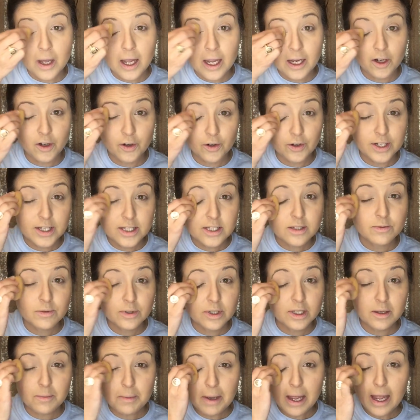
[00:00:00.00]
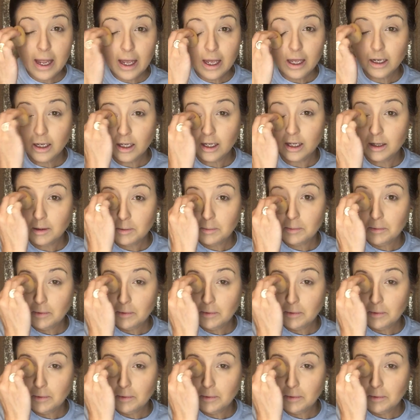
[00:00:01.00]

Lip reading: I crease really bad